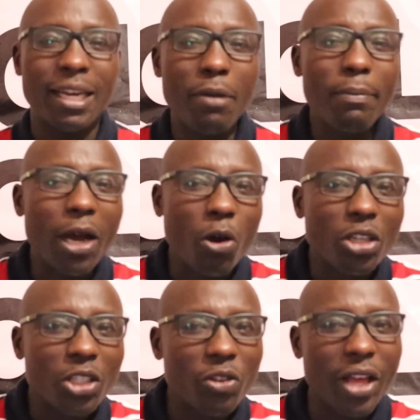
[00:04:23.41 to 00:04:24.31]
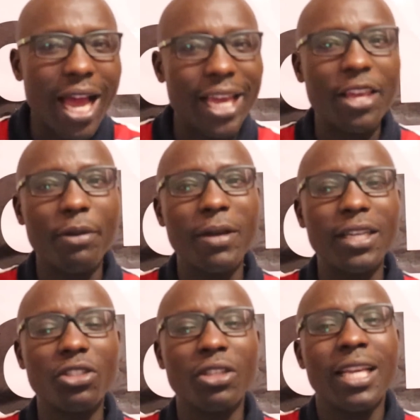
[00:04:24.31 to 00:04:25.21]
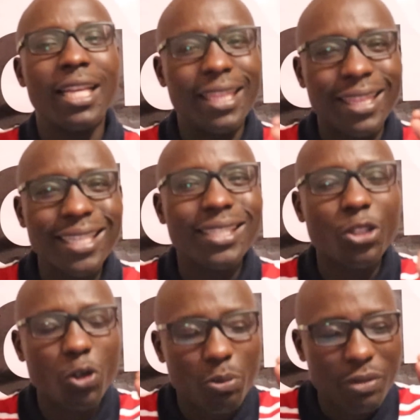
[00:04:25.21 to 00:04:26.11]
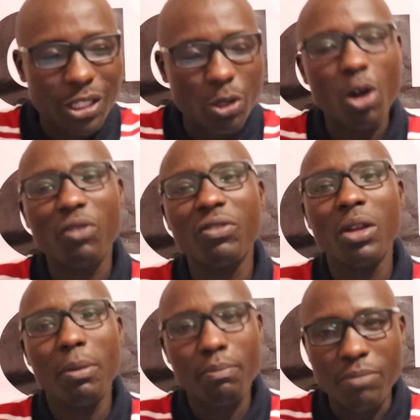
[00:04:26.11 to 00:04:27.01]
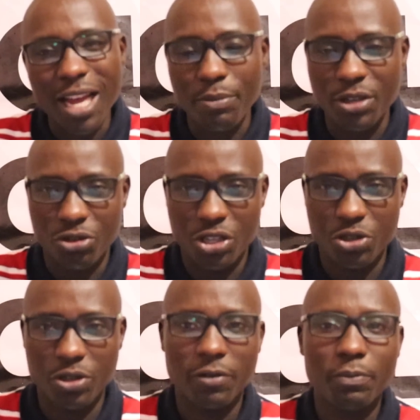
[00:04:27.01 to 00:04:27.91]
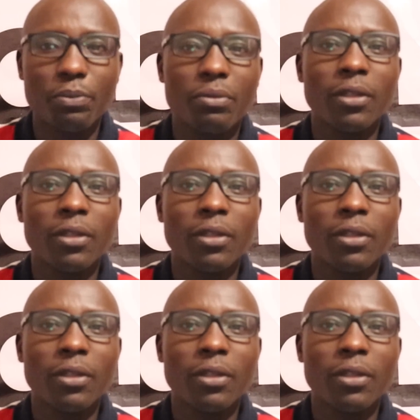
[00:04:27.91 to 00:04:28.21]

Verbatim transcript: Remember, according to the agreement, this should be solved by arbitration.